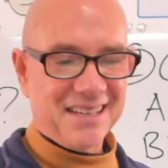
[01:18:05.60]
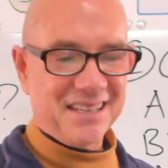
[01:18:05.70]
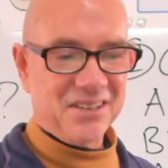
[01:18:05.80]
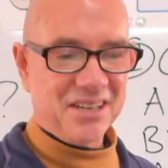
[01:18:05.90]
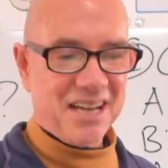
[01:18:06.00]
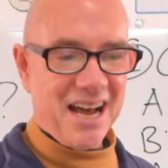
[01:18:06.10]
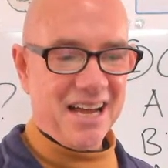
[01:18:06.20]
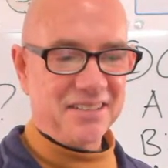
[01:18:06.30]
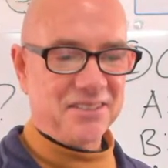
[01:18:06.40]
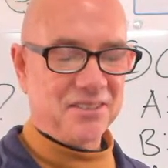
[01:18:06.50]
You
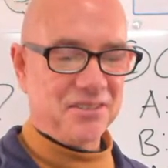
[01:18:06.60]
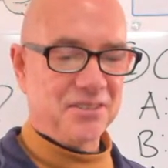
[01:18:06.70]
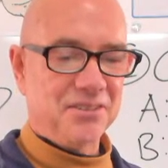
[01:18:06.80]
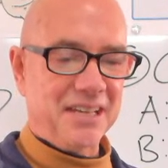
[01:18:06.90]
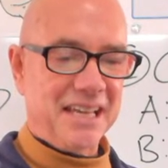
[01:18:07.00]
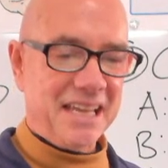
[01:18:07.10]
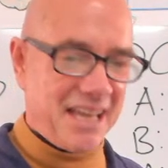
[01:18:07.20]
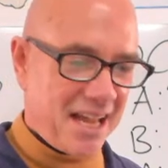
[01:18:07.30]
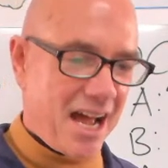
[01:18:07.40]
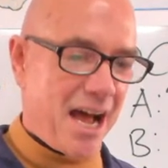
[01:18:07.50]
got to
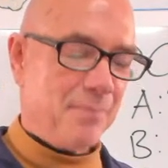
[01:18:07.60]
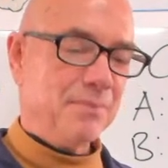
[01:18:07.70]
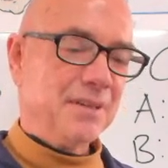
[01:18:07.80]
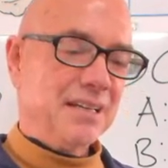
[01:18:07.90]
get up,